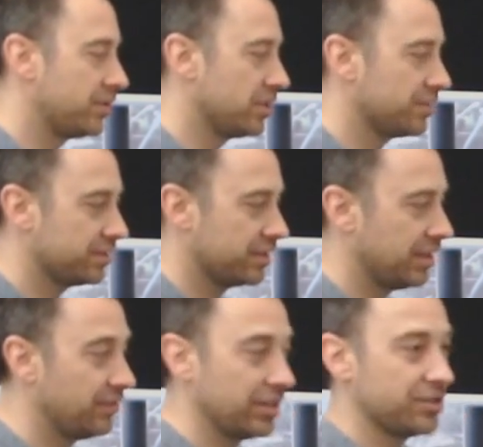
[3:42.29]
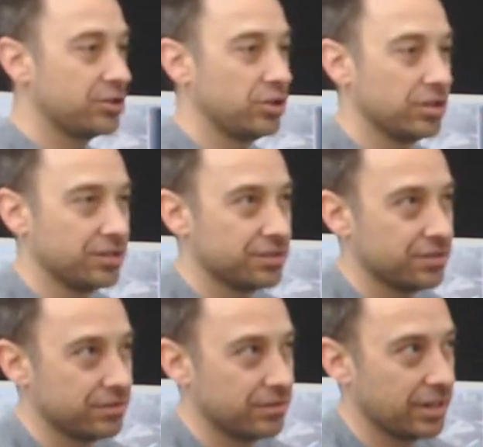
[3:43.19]
just giving
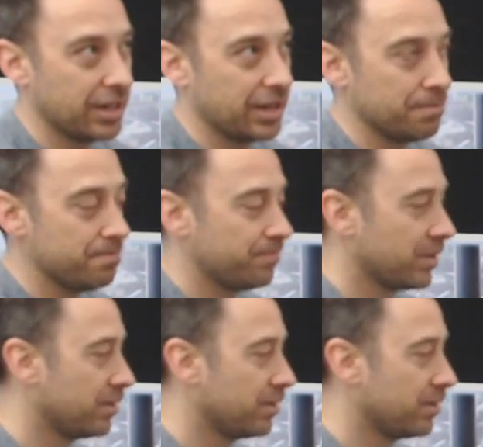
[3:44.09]
students um,